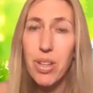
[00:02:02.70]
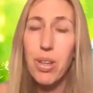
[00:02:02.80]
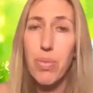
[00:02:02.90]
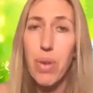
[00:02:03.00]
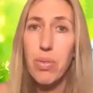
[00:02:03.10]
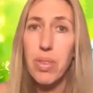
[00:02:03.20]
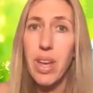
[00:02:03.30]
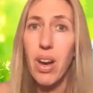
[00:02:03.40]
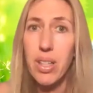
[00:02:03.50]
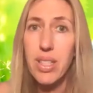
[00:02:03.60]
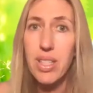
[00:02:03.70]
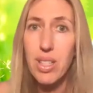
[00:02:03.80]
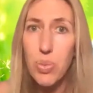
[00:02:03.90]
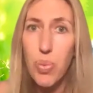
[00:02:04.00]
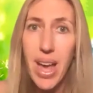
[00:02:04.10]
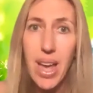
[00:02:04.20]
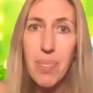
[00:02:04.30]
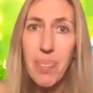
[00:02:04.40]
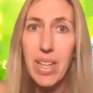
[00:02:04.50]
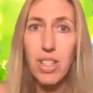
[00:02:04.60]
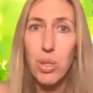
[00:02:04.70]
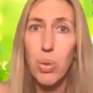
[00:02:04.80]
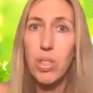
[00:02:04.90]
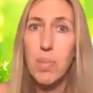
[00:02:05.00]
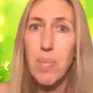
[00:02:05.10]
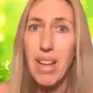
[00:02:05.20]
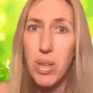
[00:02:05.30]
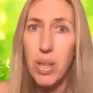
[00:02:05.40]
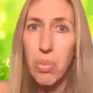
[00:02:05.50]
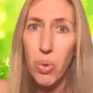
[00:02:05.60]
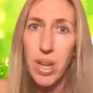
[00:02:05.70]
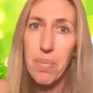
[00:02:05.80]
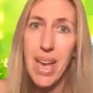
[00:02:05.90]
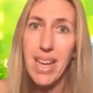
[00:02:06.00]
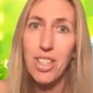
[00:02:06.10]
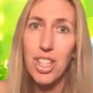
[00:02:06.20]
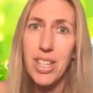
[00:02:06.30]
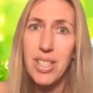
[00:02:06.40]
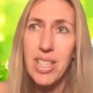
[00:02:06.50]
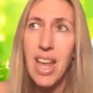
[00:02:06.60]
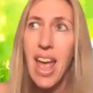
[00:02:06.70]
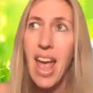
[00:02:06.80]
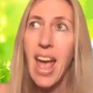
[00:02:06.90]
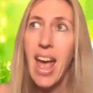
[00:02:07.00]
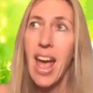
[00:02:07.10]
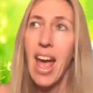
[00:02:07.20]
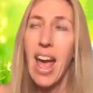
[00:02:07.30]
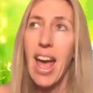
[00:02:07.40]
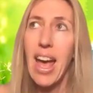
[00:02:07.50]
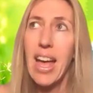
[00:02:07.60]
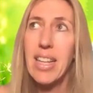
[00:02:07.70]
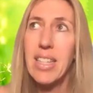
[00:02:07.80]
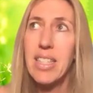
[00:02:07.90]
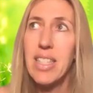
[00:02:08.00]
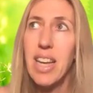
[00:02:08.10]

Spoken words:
who wrote The Artist's Way, and she talks about doing morning pages. And